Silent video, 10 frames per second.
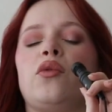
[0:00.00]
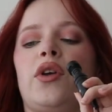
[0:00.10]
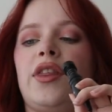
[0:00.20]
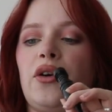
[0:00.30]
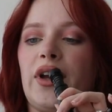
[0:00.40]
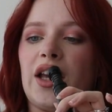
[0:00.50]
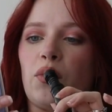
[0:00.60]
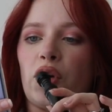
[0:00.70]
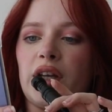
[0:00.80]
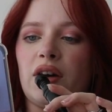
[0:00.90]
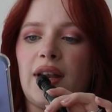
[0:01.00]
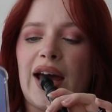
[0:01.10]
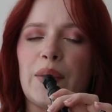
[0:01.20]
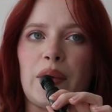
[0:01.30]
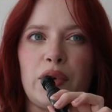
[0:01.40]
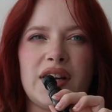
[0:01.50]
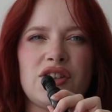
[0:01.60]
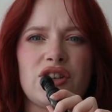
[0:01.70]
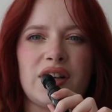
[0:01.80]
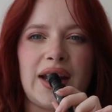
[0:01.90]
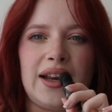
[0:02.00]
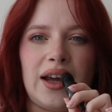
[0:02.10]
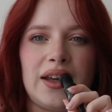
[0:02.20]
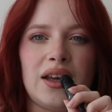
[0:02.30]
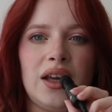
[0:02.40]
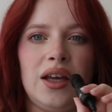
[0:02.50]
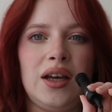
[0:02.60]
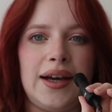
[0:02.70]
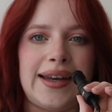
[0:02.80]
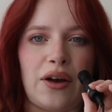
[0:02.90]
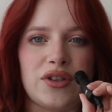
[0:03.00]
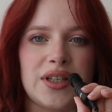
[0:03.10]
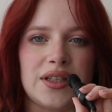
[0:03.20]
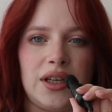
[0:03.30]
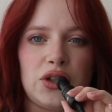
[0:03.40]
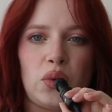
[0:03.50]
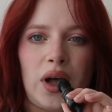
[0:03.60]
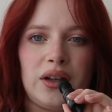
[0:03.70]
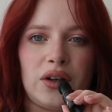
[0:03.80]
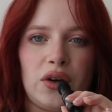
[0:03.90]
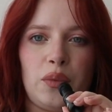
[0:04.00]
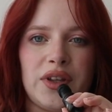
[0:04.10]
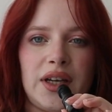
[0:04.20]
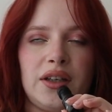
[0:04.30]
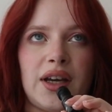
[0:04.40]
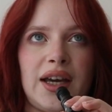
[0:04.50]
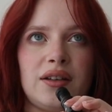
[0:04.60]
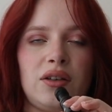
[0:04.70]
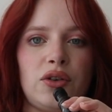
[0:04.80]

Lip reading: with their Rick and Morty collab. I'm pretty sure they announced this a little while ago, but then you had a